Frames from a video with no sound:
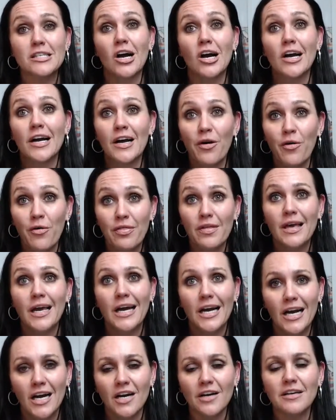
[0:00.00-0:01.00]
Our
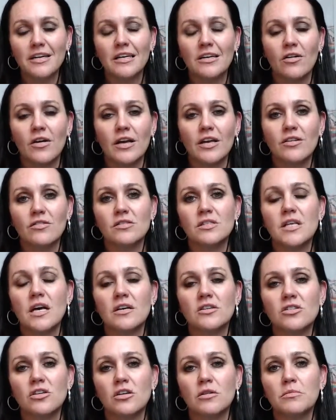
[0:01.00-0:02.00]
healthcare, I use
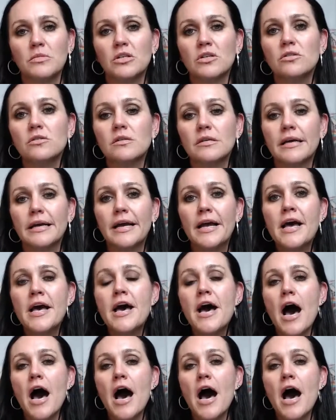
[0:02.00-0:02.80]
that term loosely.